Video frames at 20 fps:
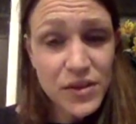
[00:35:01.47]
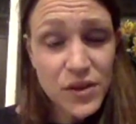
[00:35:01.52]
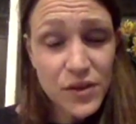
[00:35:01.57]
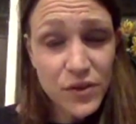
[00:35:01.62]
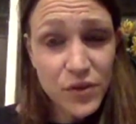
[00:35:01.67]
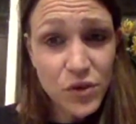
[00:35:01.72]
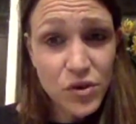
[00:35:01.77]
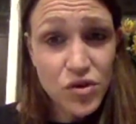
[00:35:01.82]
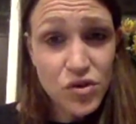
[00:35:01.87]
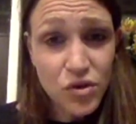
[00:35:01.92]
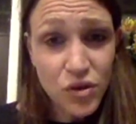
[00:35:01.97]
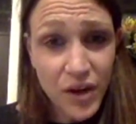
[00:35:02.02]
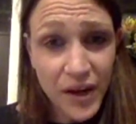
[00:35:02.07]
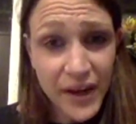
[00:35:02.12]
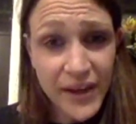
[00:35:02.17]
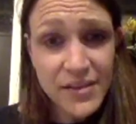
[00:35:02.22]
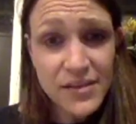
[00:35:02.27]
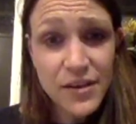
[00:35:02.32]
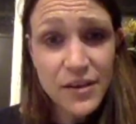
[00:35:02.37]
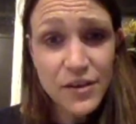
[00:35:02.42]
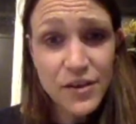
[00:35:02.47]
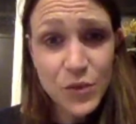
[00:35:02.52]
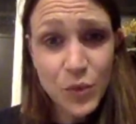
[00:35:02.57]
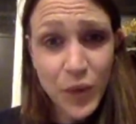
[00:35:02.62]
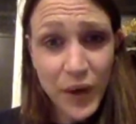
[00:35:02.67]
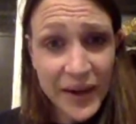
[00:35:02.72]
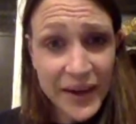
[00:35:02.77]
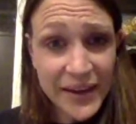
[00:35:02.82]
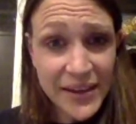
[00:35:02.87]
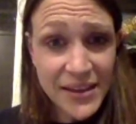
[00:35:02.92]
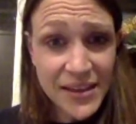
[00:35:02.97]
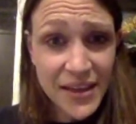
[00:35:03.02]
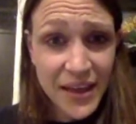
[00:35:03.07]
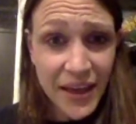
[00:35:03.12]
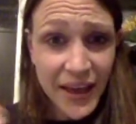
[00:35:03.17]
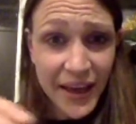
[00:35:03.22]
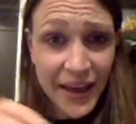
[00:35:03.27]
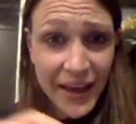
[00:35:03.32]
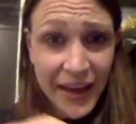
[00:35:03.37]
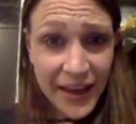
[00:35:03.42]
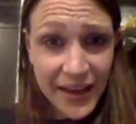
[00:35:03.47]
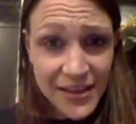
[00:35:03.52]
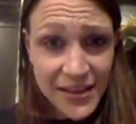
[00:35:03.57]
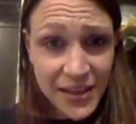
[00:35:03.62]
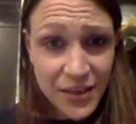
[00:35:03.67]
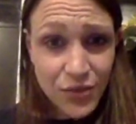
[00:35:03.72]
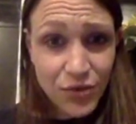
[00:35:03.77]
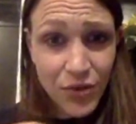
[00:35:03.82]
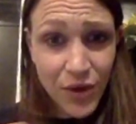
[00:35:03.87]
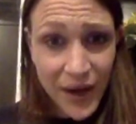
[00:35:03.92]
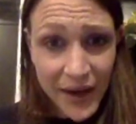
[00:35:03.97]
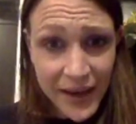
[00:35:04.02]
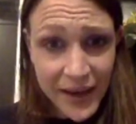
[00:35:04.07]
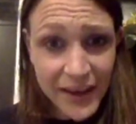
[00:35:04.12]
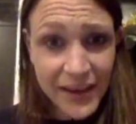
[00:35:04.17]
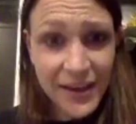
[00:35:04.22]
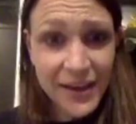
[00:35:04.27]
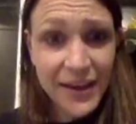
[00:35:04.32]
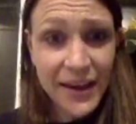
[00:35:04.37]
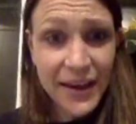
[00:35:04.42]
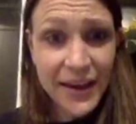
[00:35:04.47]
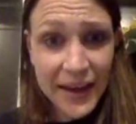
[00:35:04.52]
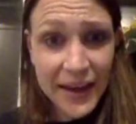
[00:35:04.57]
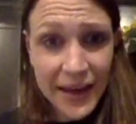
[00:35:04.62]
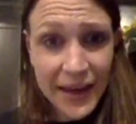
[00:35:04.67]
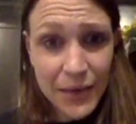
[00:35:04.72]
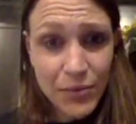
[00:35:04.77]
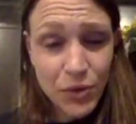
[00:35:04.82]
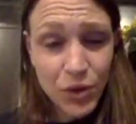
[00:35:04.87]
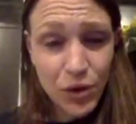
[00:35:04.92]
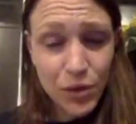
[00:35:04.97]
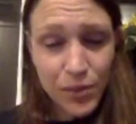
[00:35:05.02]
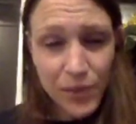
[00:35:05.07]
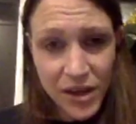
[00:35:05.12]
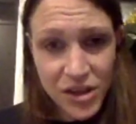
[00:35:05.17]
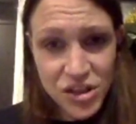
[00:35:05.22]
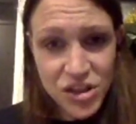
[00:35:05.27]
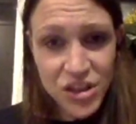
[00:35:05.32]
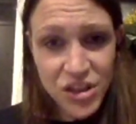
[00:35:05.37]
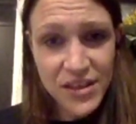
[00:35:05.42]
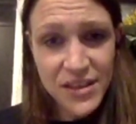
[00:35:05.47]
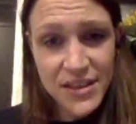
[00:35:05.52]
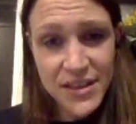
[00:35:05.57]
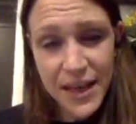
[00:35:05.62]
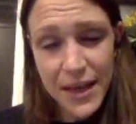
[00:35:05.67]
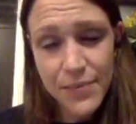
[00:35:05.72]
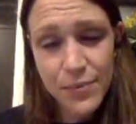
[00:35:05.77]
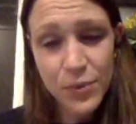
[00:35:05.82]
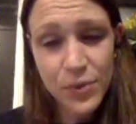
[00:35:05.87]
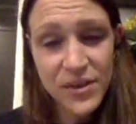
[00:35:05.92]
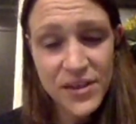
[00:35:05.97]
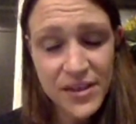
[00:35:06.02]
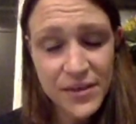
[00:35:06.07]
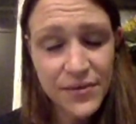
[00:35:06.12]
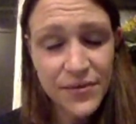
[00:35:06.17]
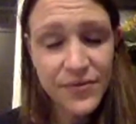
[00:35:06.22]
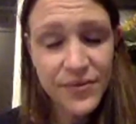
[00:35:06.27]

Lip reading: So if you're trying to lose weight, eating regularly and keeping your blood sugar stable is the